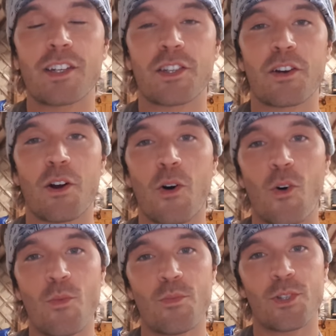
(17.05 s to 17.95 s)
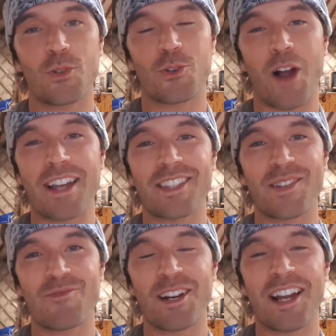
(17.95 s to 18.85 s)
into their home to try
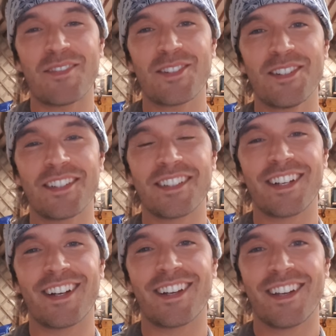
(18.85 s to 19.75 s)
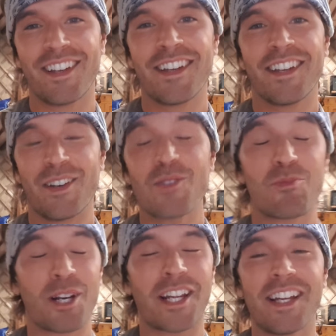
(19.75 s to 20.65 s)
some right after, and it was
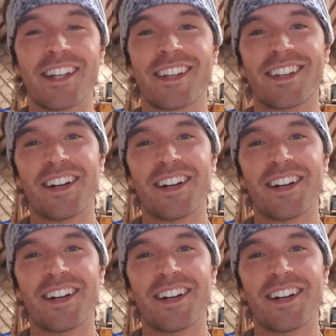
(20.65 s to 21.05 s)
pretty good.